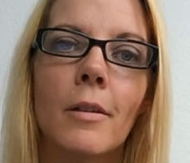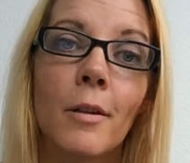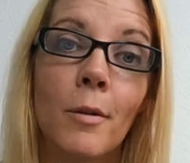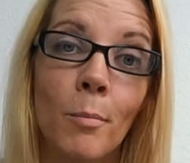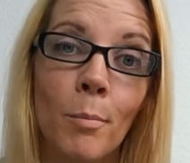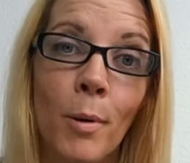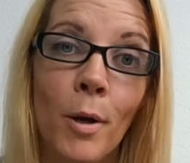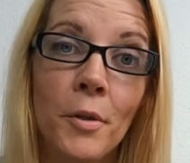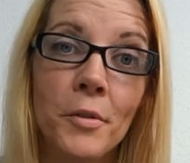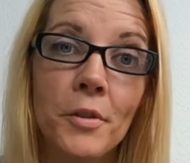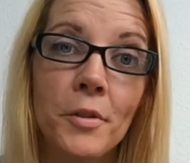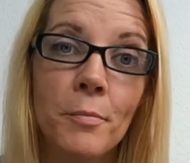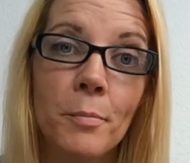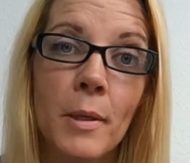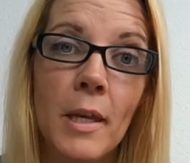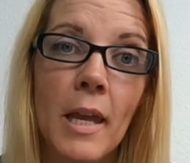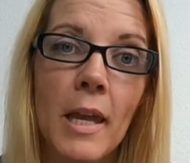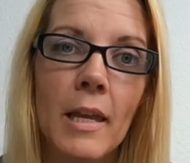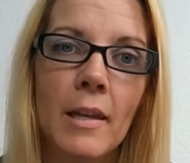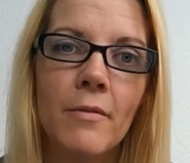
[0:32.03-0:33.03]
compulsive
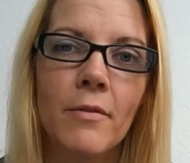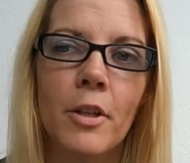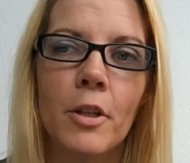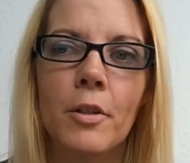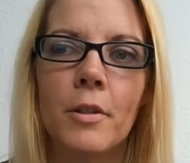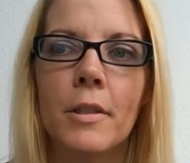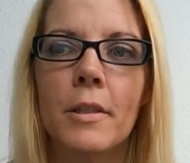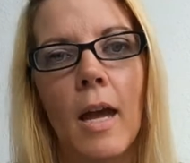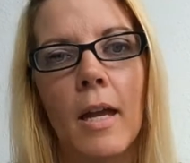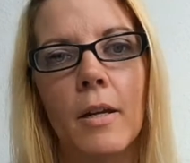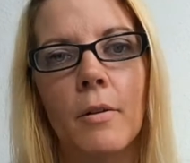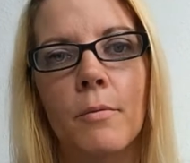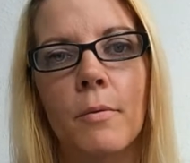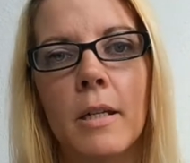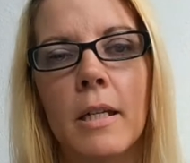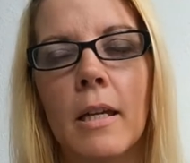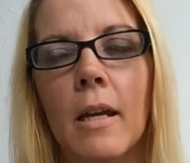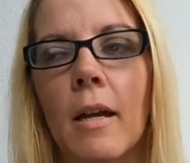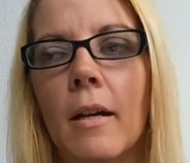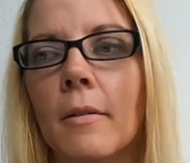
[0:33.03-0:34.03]
behavior,
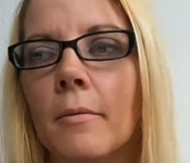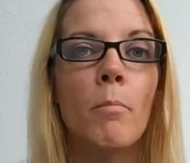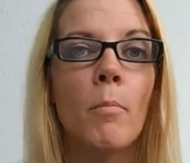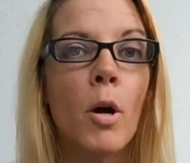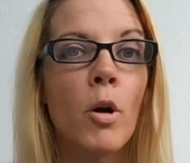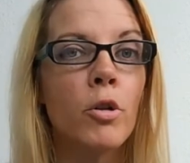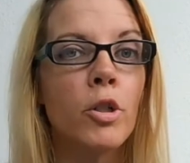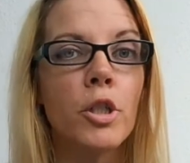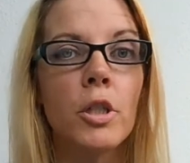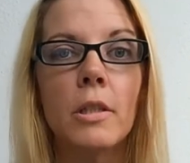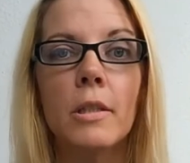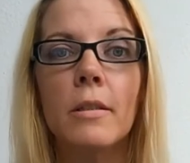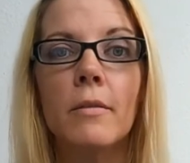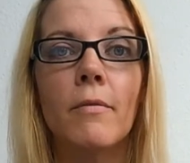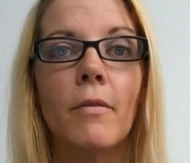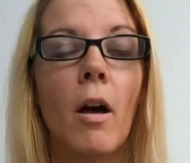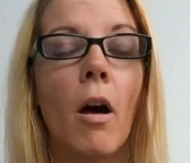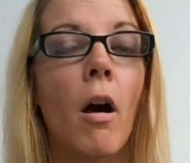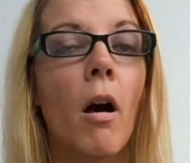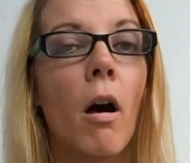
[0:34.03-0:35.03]
diarrhea, emotions
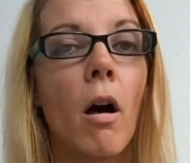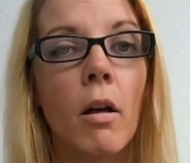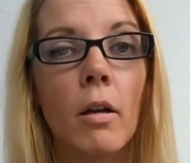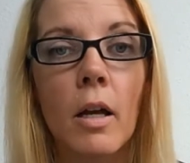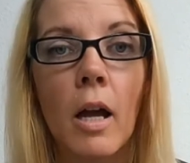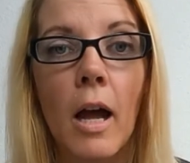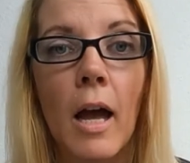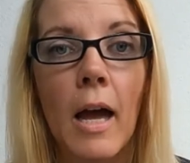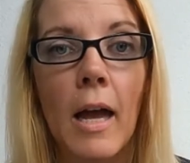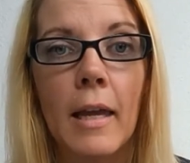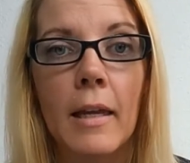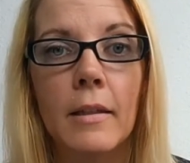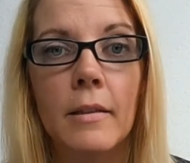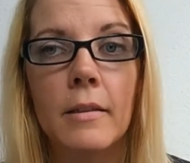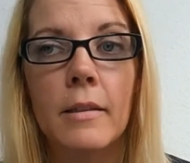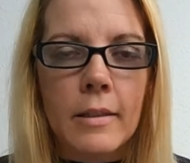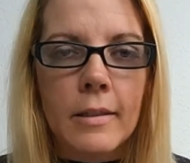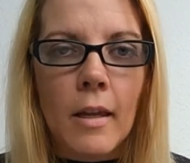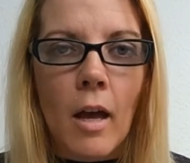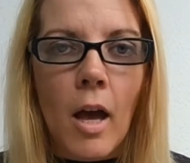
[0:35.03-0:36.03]
of all kinds,
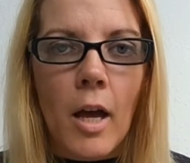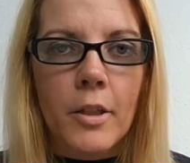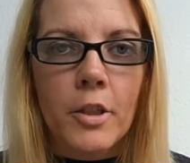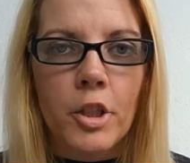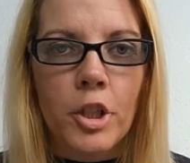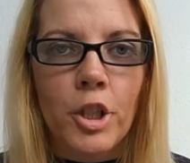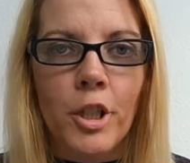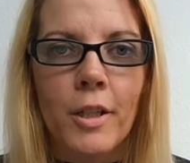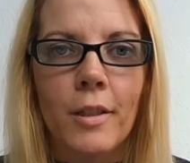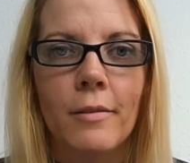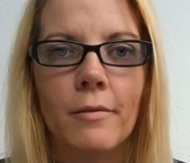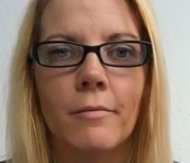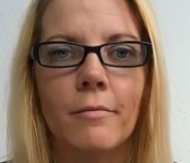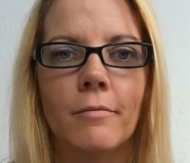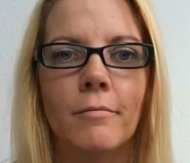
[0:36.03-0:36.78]
exhaustion,